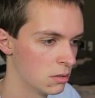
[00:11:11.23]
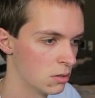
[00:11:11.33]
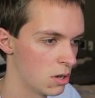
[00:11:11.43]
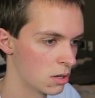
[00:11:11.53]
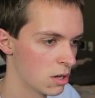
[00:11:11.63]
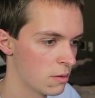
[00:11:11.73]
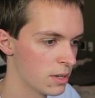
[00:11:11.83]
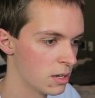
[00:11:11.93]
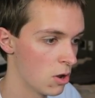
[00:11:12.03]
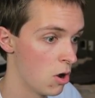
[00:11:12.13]
Long
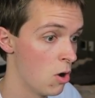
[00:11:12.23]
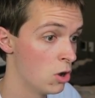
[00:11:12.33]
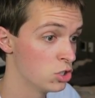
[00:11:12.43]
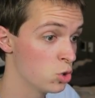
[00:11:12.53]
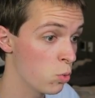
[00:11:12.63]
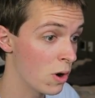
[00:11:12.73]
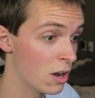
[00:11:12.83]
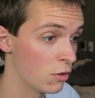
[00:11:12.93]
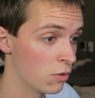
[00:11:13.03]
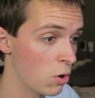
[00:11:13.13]
comment.
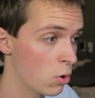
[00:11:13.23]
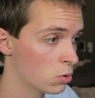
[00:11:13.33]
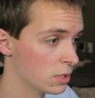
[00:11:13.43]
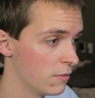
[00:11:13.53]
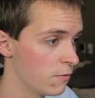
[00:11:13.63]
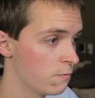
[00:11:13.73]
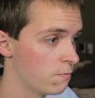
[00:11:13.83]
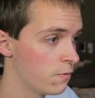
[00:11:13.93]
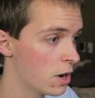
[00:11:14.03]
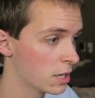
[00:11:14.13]
12. Holy
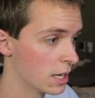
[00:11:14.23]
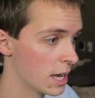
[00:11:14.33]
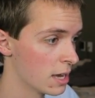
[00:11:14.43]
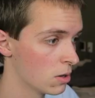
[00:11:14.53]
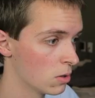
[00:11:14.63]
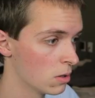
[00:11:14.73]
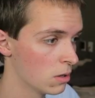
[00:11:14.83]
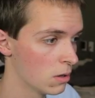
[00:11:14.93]
fucking hell.